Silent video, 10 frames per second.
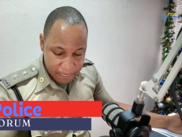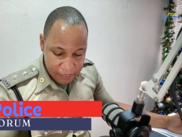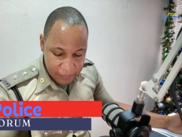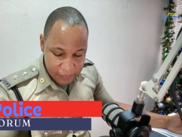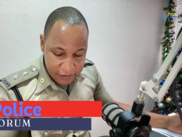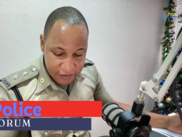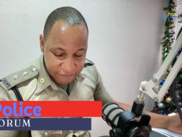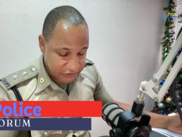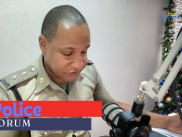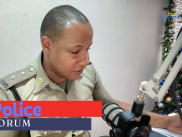the
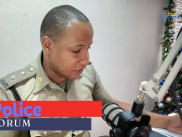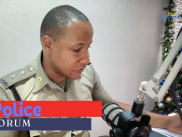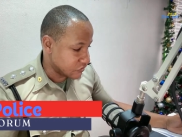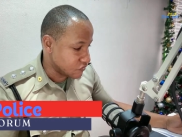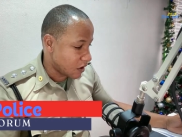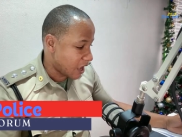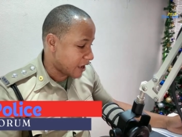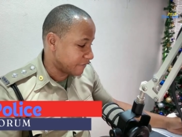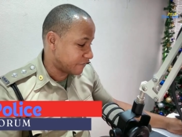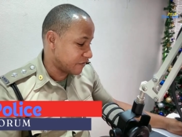infection that you
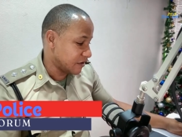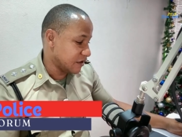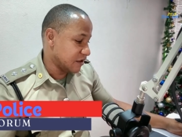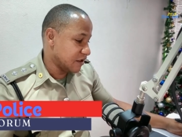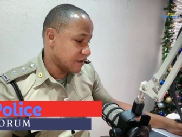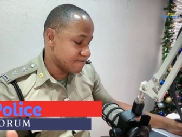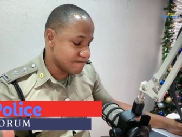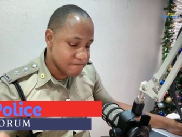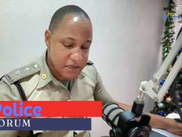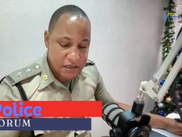have
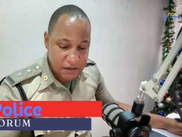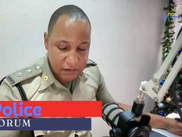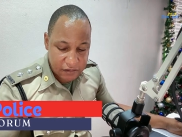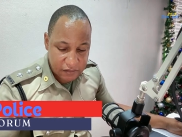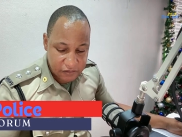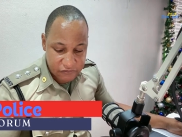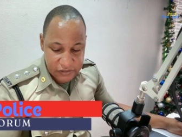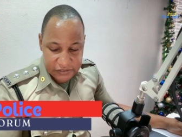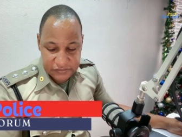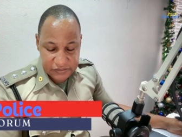may
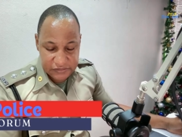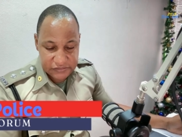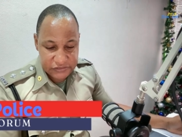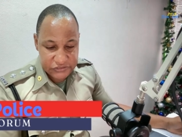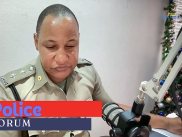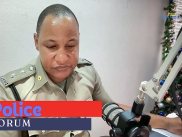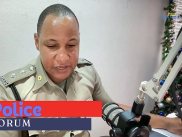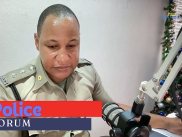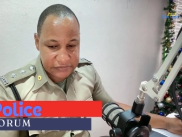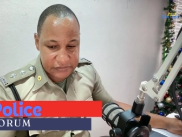create,
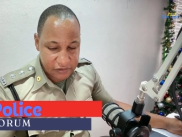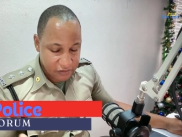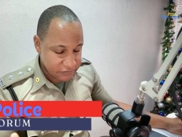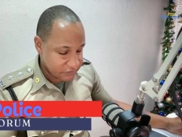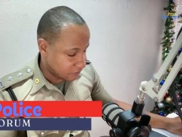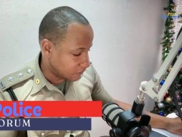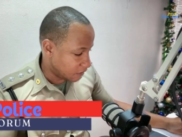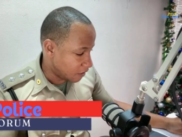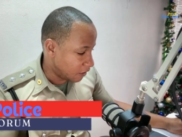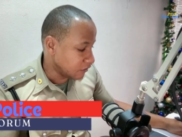that
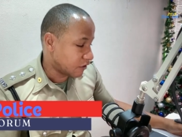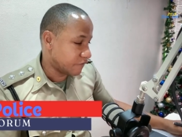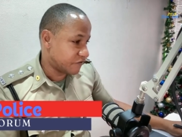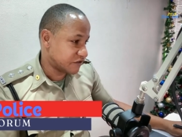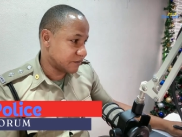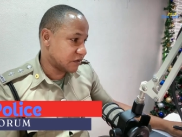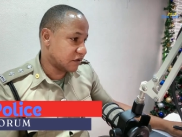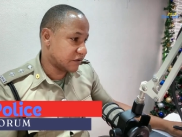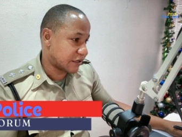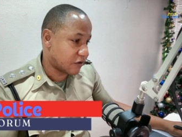uncomfortable,
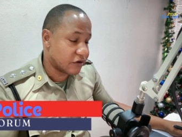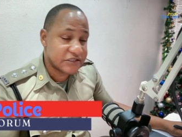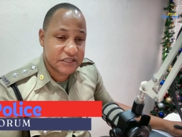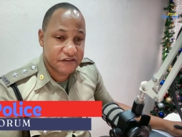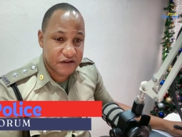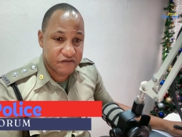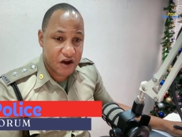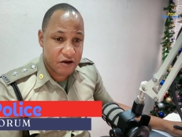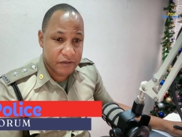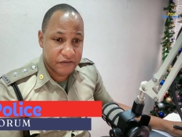that unsafe
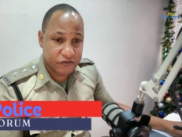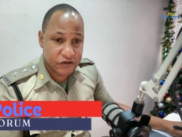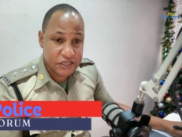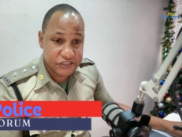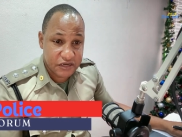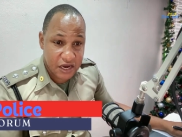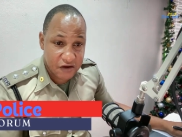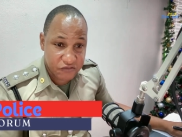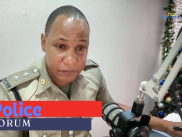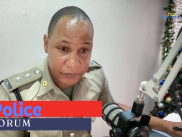environment for each and
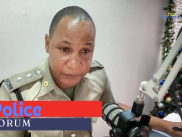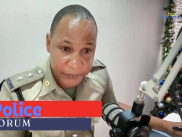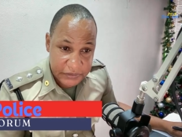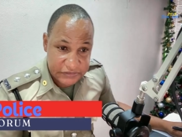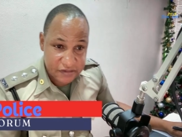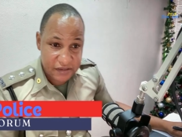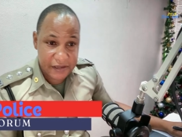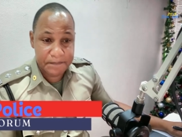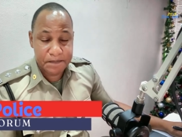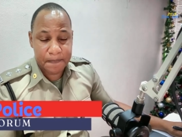every person
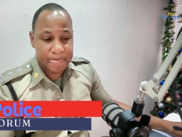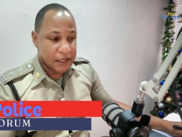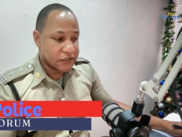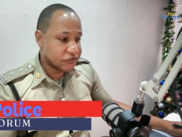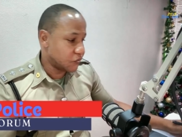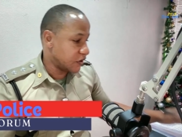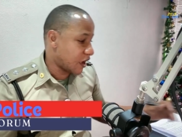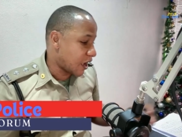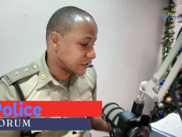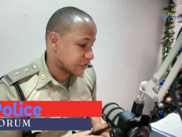there. So we
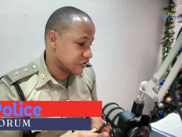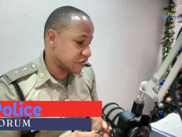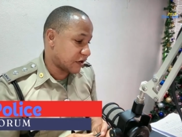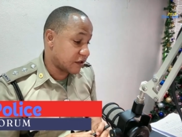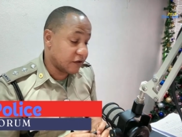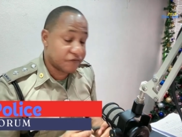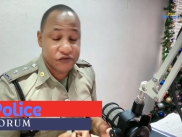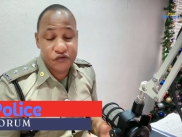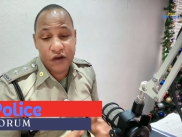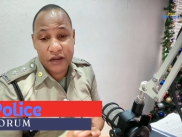are asking you that if
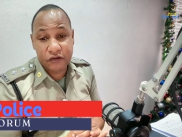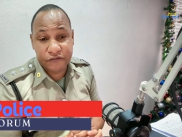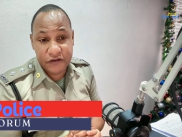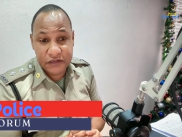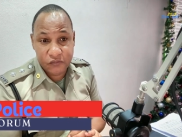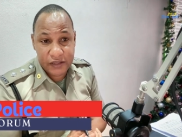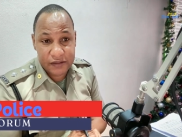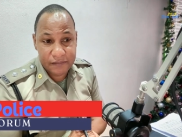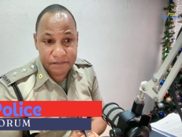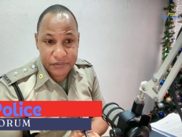you are not feeling
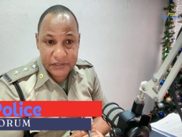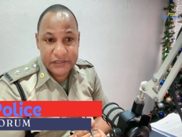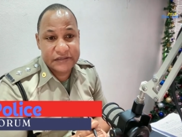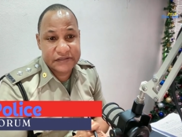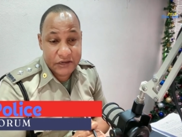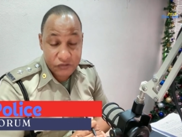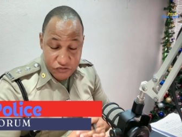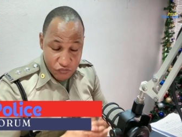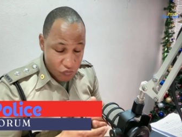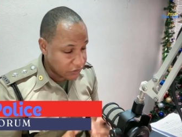well, please, I know
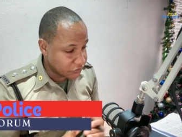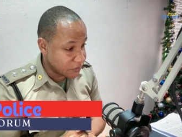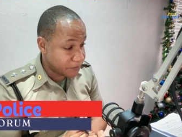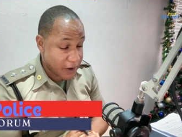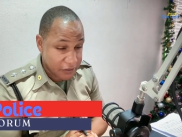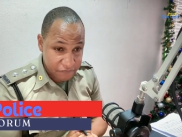you want to be part of the